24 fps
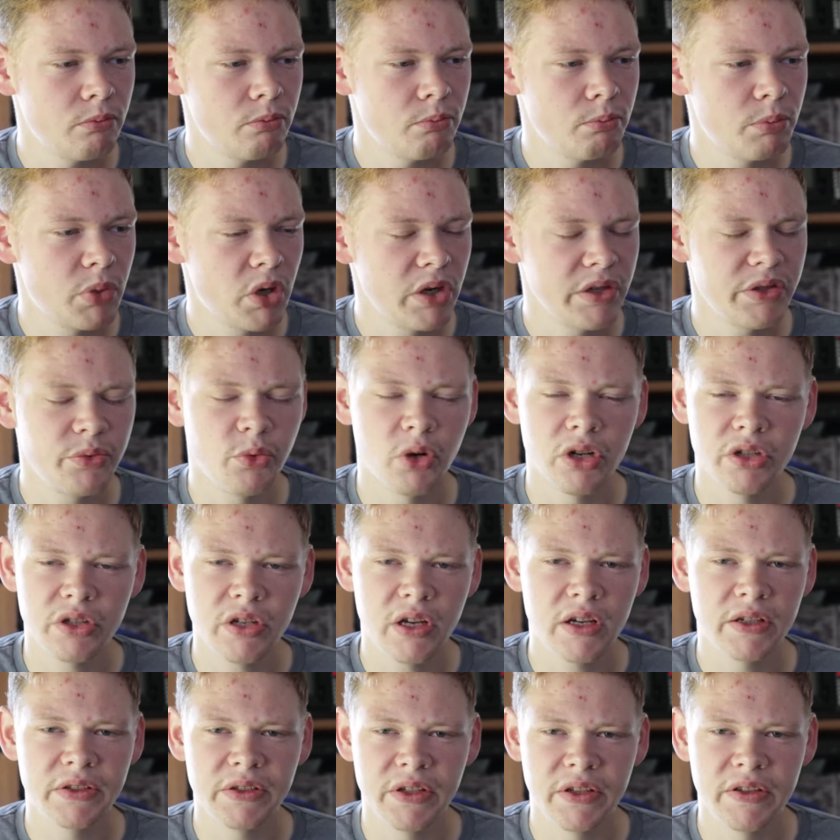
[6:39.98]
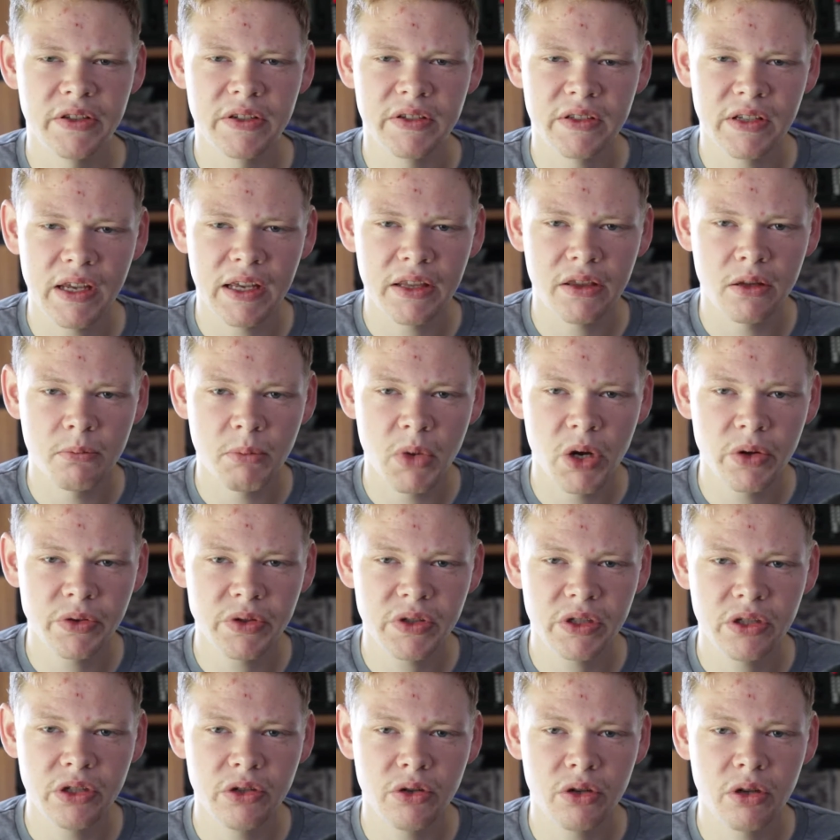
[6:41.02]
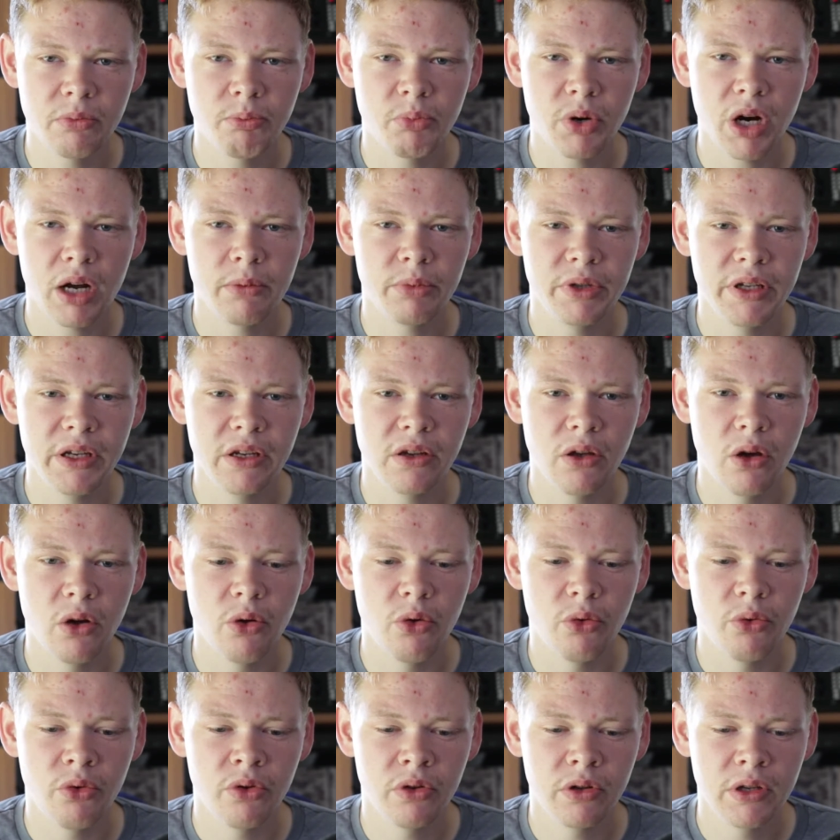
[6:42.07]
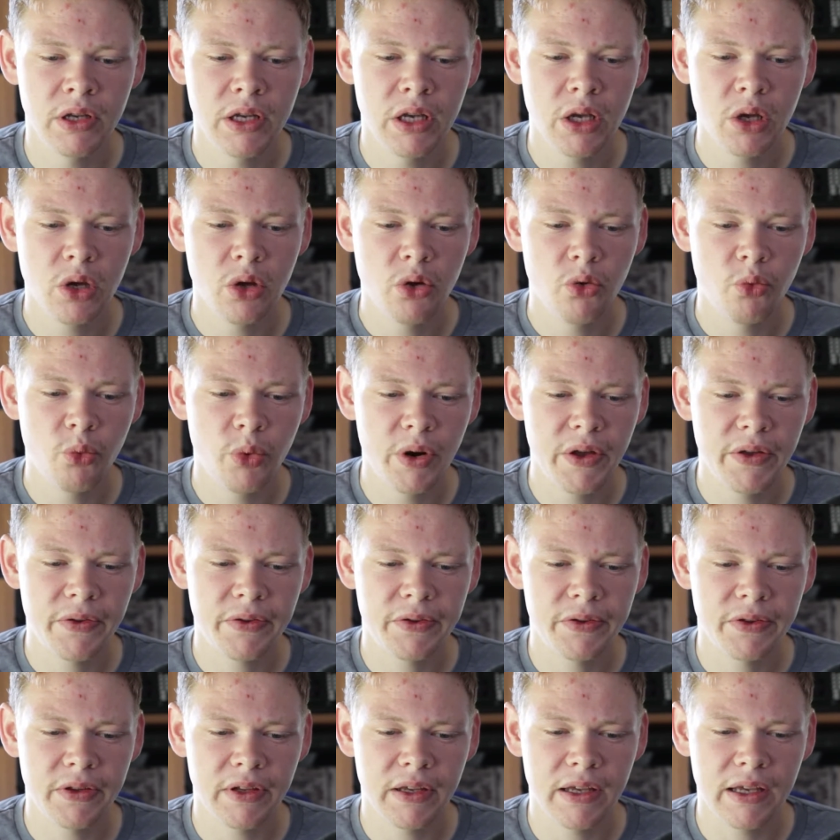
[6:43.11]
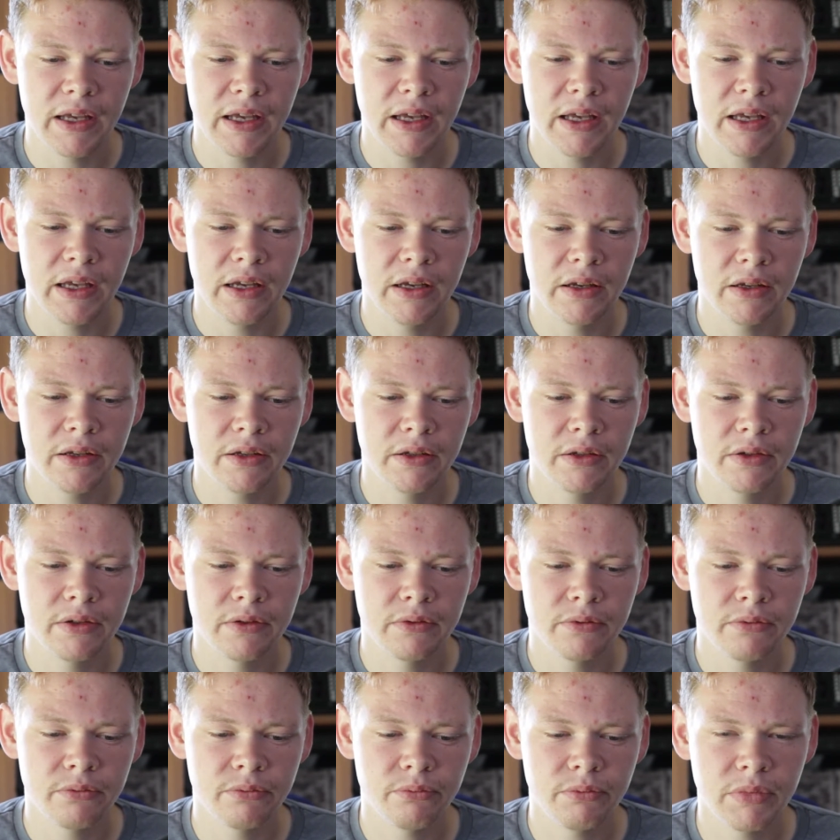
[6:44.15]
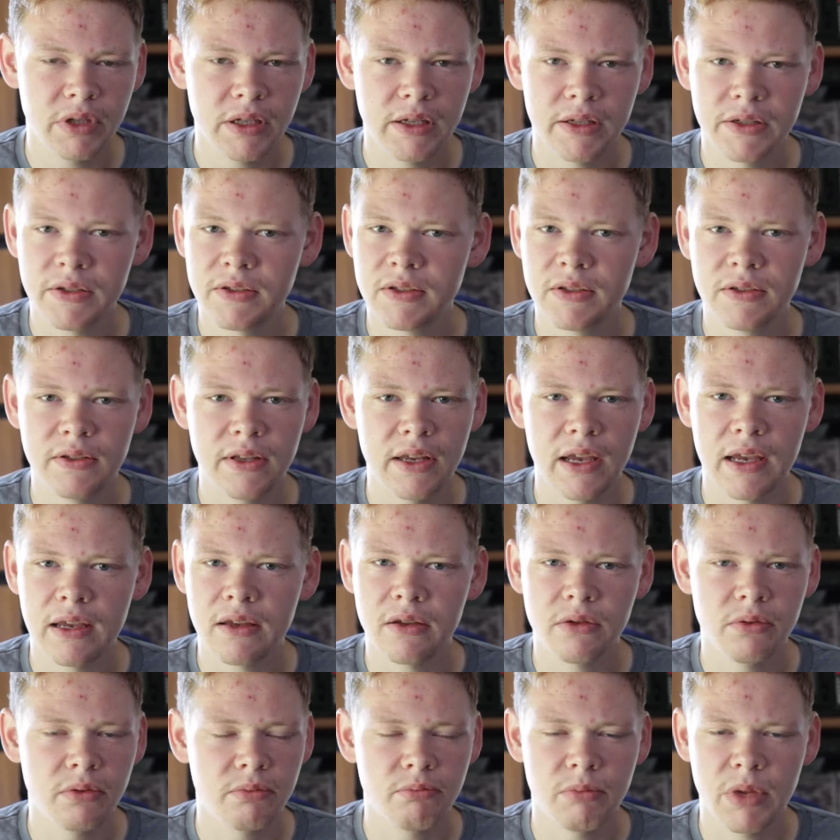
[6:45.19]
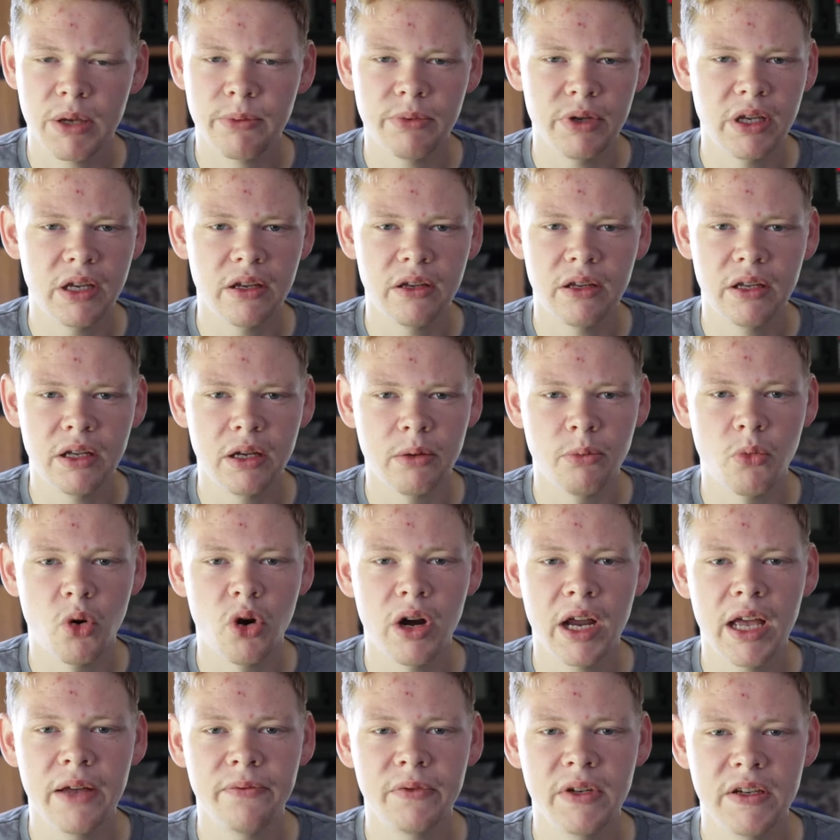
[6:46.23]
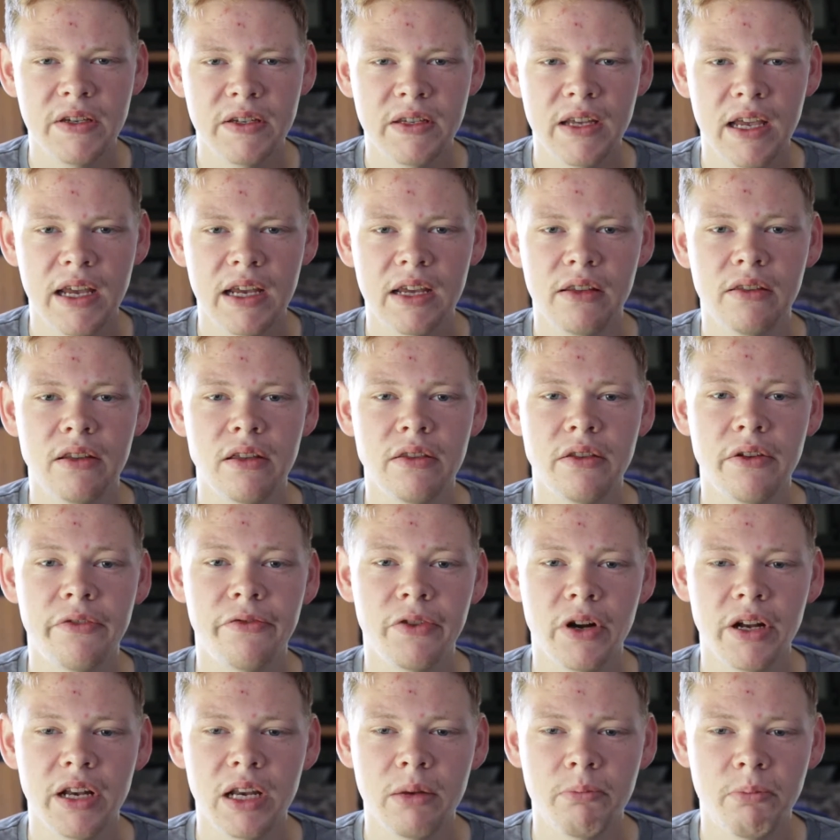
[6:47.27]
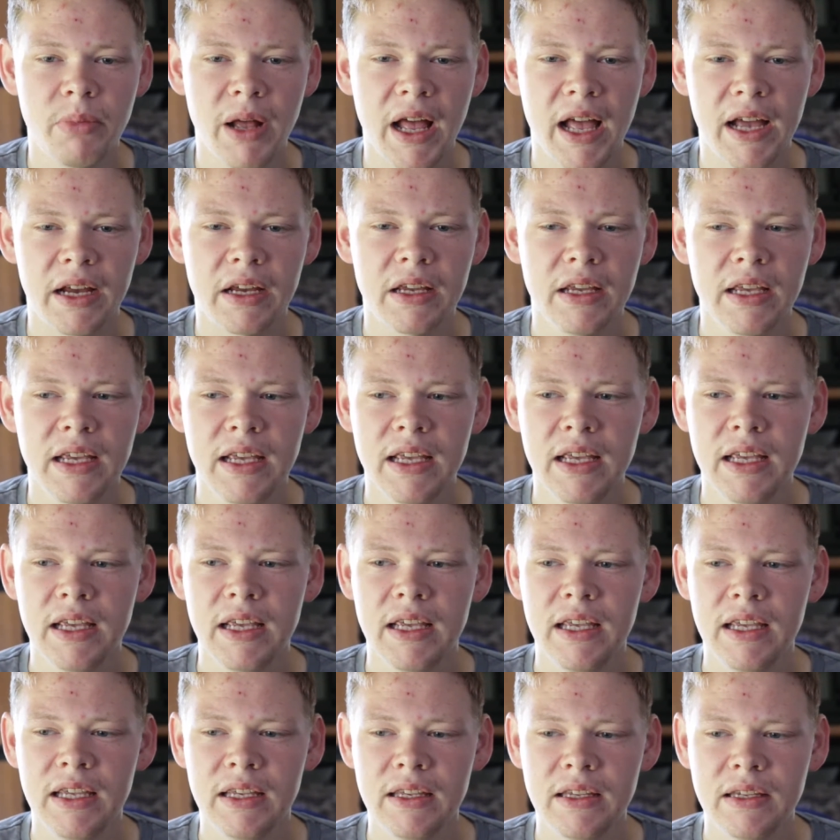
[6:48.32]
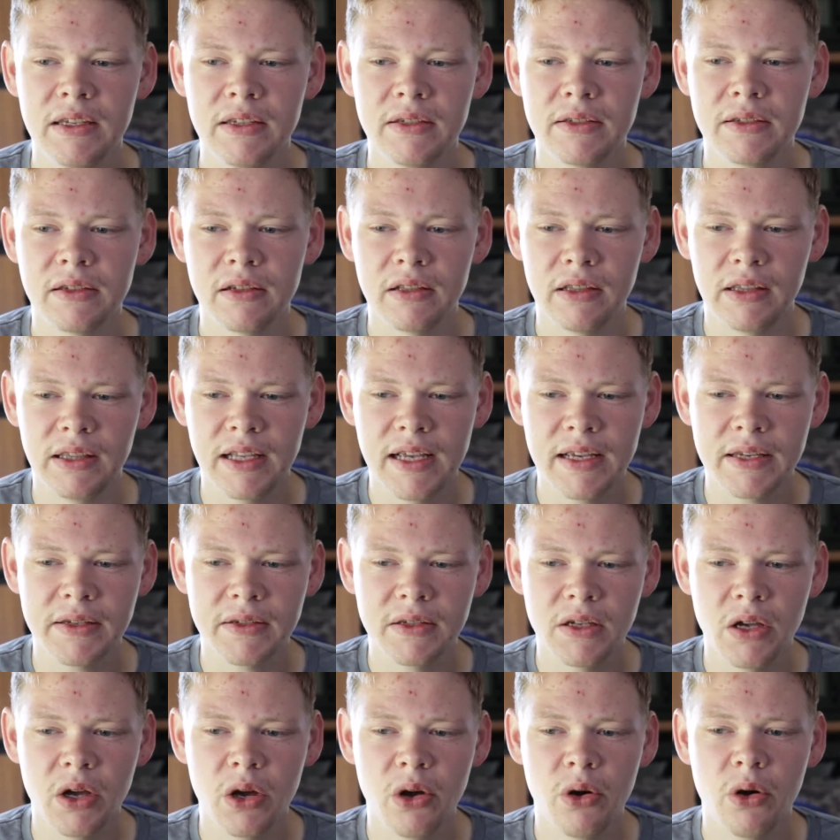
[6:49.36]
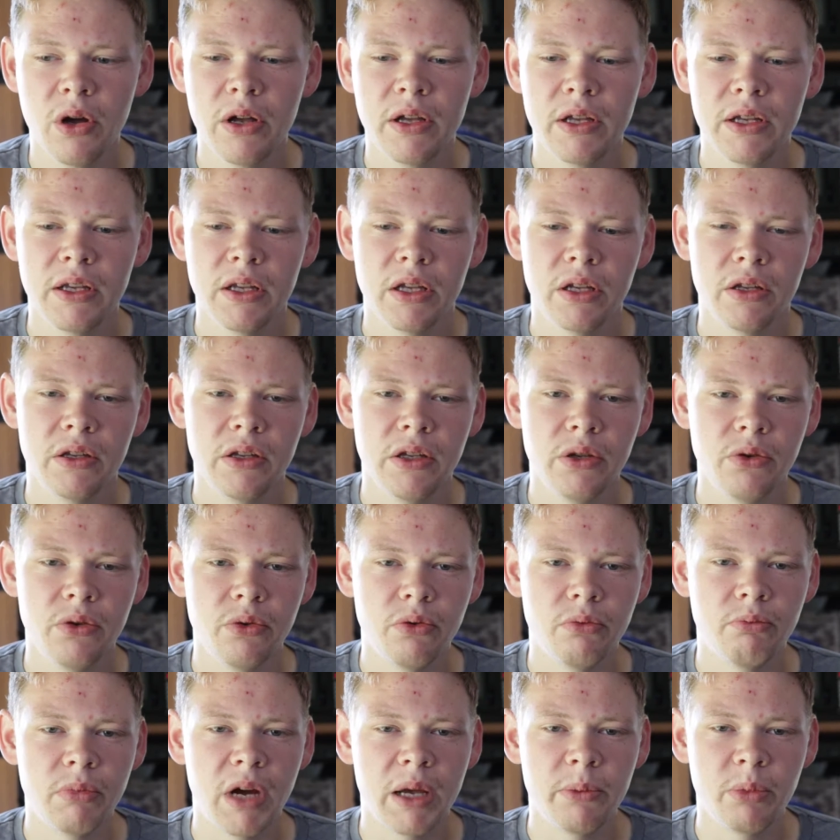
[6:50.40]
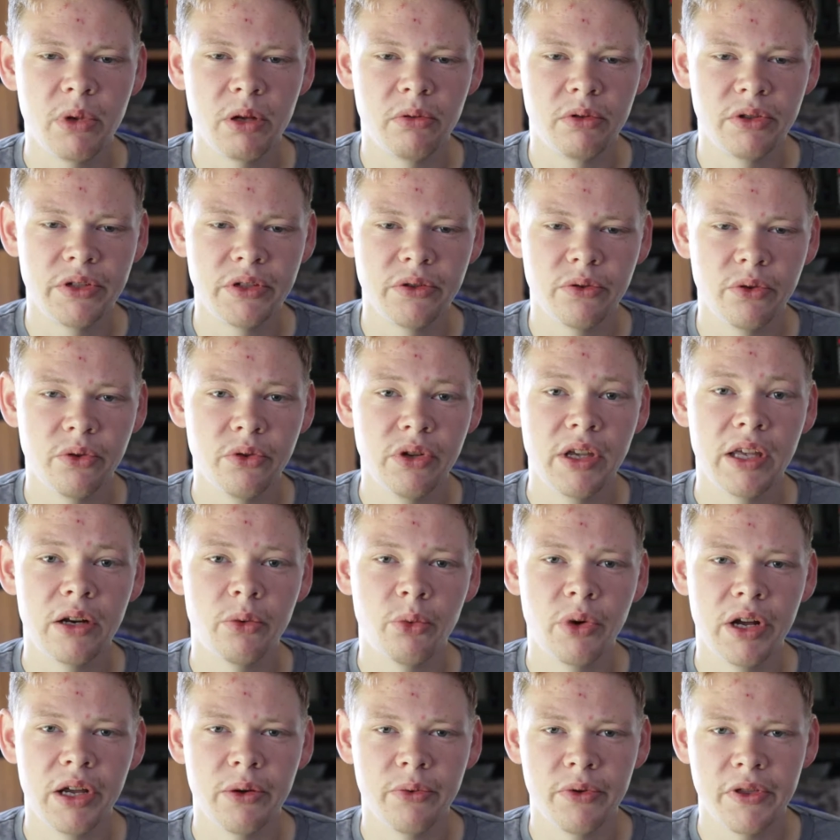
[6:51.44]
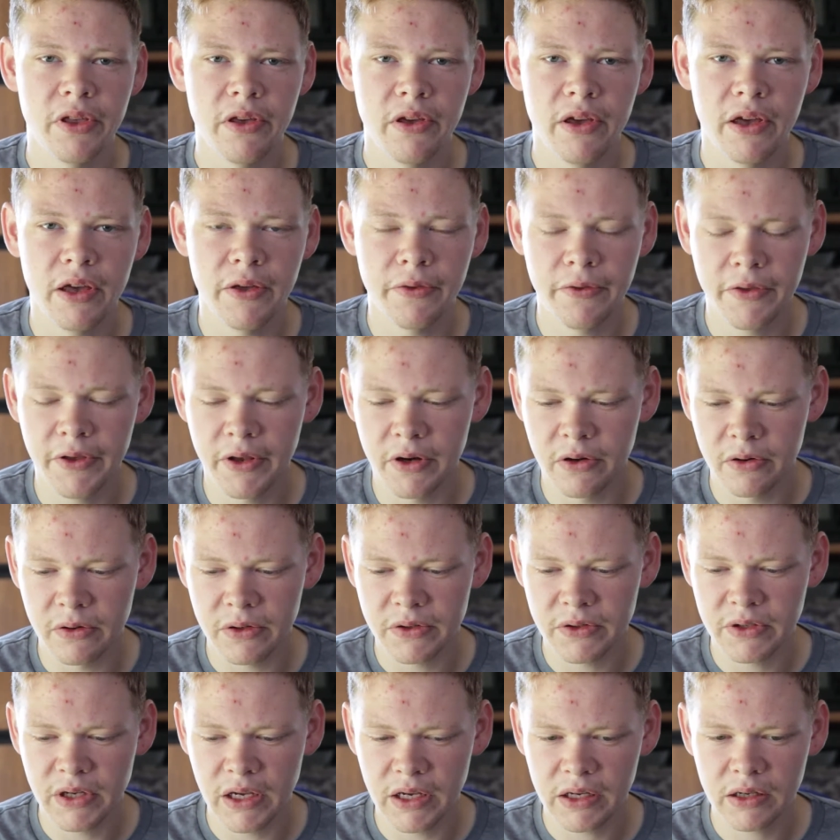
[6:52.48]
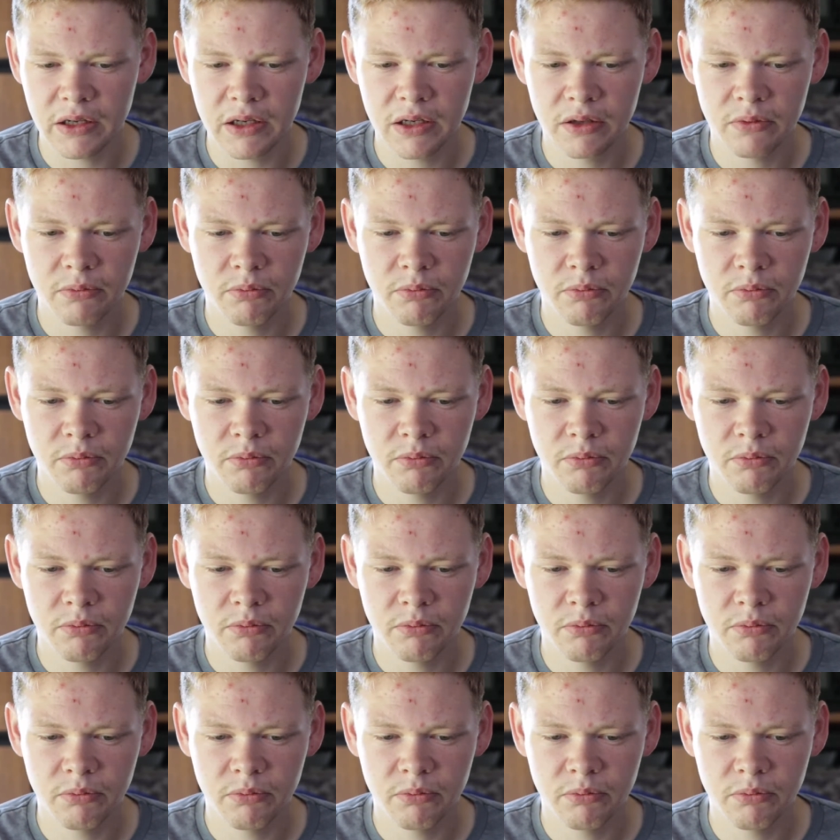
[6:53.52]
parts where it tugs on the stake the most, you could probably go with a stake, maybe a more hefty stake, and then the front and back is less so. You might be able to get away with a thinner stake,